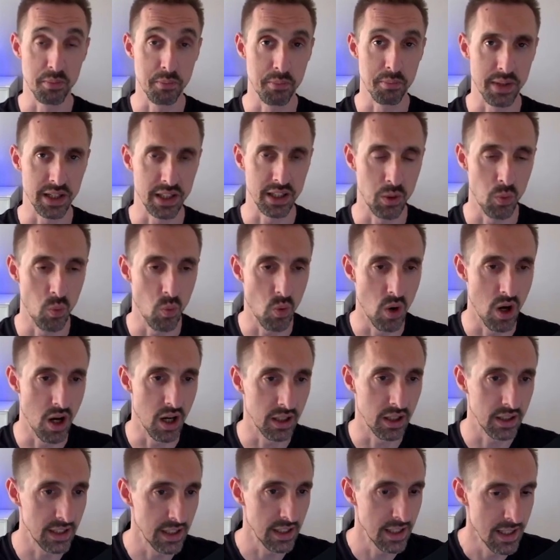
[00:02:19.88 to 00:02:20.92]
make it
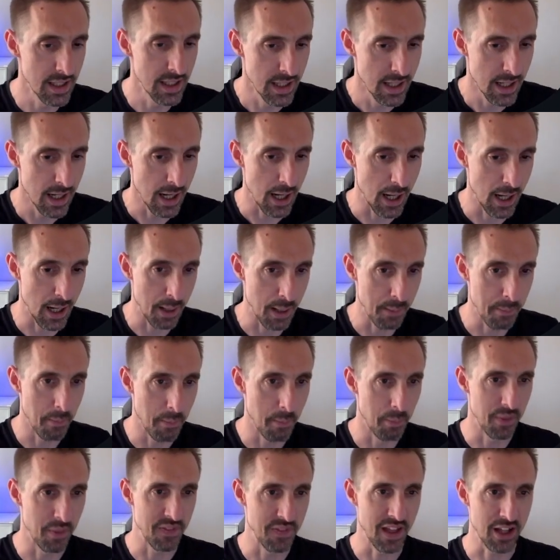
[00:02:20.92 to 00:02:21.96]
work. But